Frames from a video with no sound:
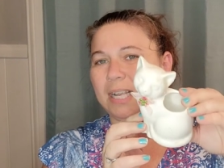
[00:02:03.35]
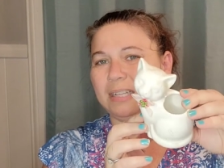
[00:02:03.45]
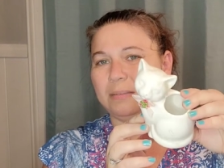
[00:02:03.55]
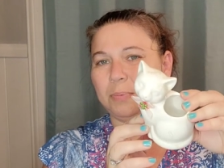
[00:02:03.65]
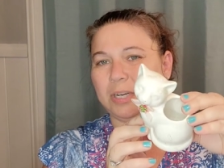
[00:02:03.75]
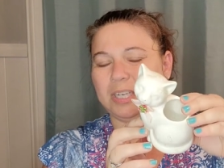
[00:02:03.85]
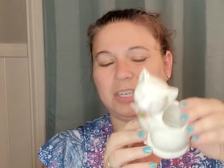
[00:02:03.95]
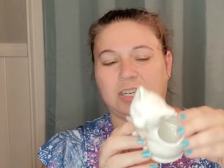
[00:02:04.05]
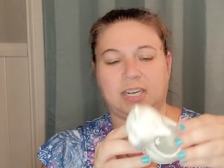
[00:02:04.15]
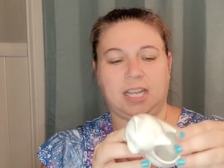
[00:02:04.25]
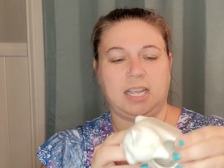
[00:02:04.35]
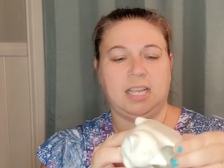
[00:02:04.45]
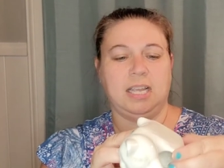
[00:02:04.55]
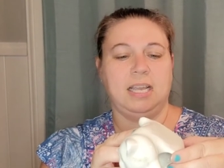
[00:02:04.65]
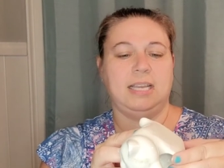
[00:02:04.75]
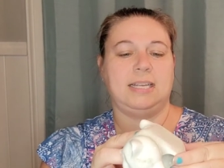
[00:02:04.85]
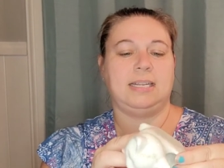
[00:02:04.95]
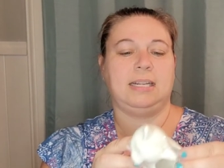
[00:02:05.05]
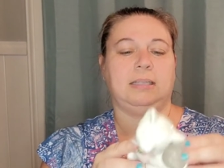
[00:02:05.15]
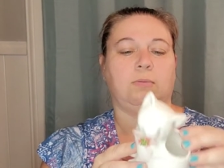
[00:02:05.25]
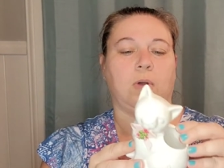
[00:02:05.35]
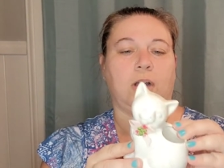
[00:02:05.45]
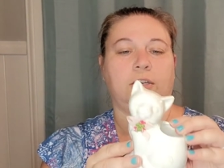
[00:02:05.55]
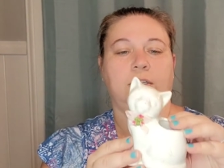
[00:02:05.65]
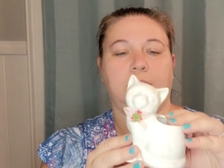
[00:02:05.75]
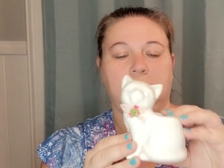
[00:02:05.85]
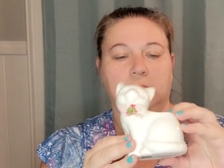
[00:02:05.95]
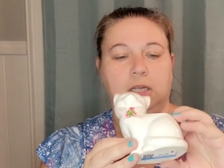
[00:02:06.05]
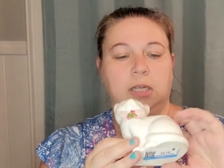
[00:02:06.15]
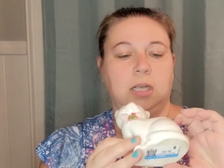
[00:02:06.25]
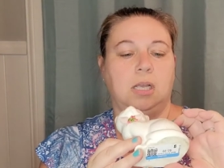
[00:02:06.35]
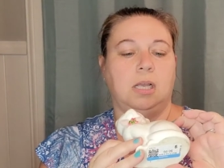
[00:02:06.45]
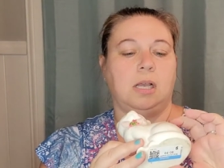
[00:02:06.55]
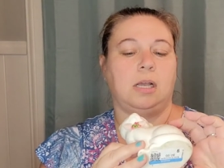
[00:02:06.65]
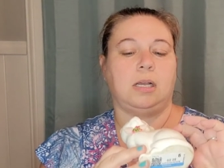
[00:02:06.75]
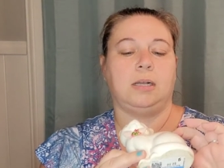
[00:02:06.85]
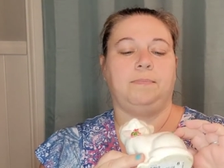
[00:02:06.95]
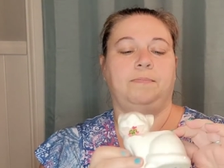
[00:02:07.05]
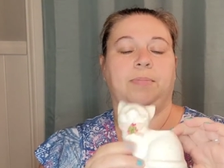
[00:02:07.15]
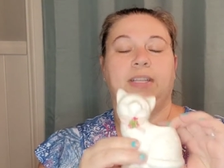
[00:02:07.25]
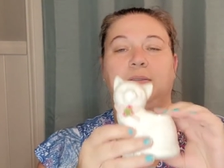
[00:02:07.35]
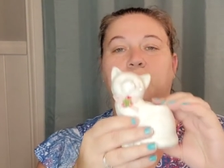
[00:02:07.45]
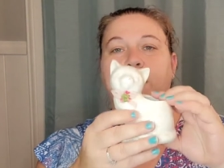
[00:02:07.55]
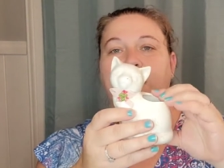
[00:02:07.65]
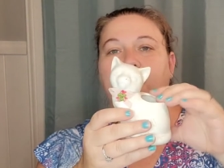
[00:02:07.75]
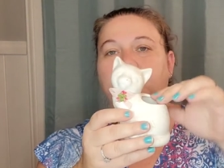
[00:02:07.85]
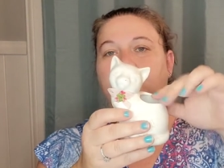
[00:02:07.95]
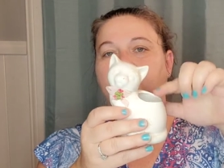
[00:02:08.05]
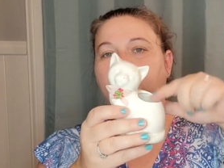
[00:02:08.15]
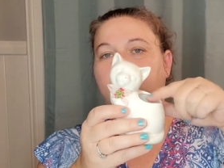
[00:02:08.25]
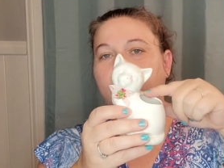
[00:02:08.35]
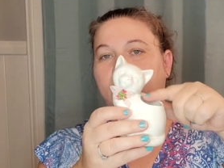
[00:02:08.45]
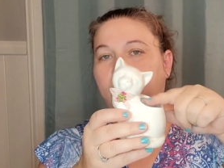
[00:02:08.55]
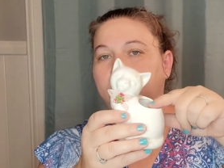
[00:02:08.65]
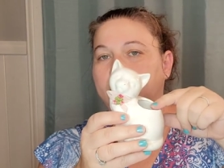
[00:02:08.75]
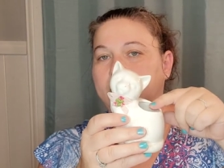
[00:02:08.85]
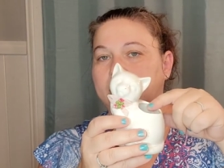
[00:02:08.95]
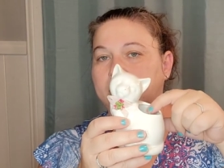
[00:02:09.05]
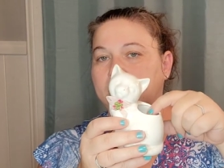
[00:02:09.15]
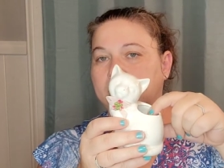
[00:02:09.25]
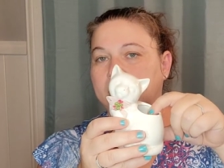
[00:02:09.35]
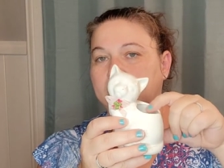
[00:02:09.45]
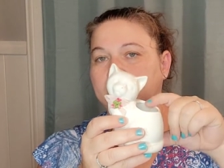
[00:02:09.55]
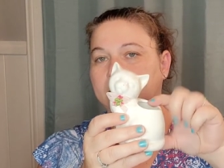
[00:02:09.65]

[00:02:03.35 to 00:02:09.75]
It's pretty dirty. It needs washed. Um, this would be cute with a little air plant in it.